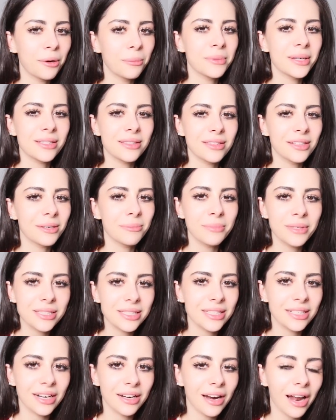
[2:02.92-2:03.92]
don't, they're
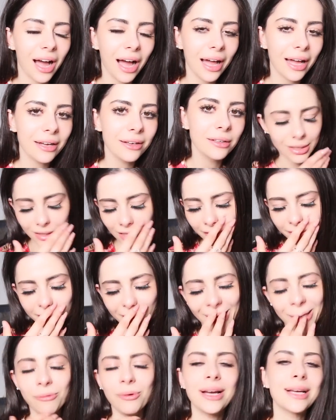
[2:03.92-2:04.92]
missing an eye. They
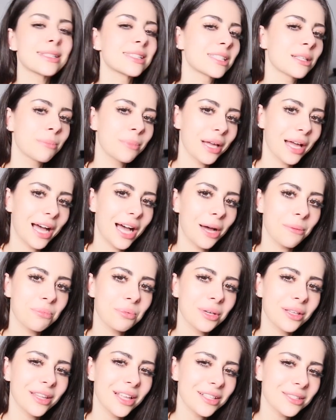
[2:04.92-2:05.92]
find ways to be
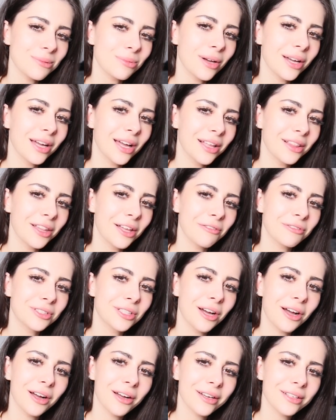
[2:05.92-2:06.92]
happy, and that's why I love
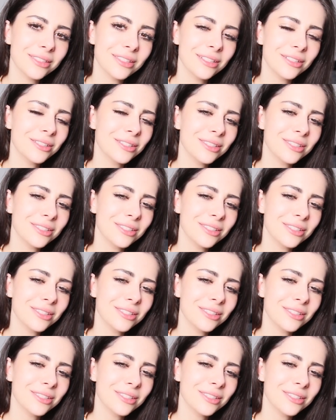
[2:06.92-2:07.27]
dogs. They're